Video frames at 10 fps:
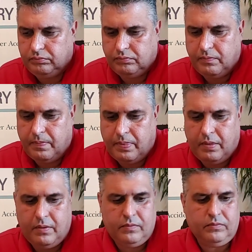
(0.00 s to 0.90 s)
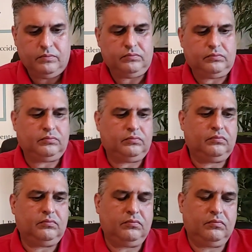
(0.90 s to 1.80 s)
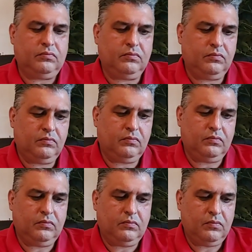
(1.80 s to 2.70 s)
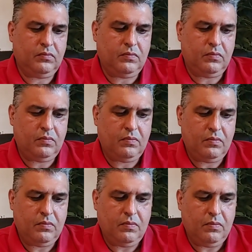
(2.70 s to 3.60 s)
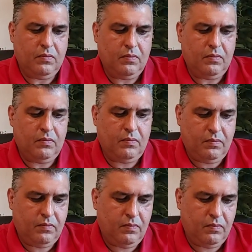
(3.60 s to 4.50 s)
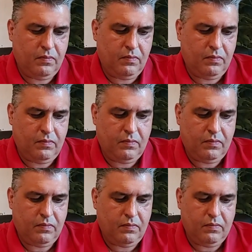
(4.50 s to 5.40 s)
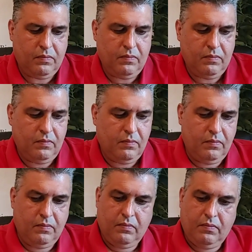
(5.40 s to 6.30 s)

(silent)